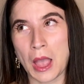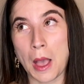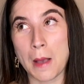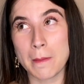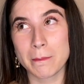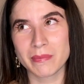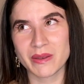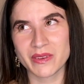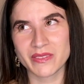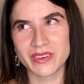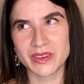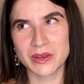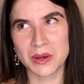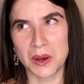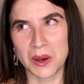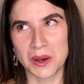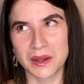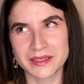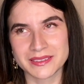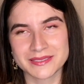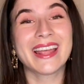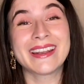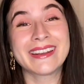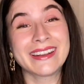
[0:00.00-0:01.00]
Moving
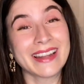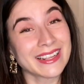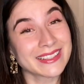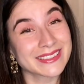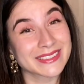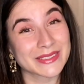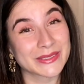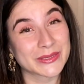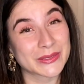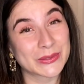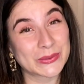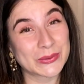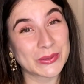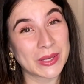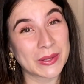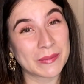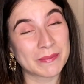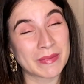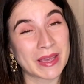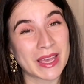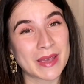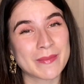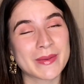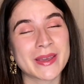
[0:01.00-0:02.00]
on. Not so sweet
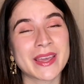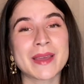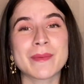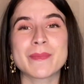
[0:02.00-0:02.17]
maybe,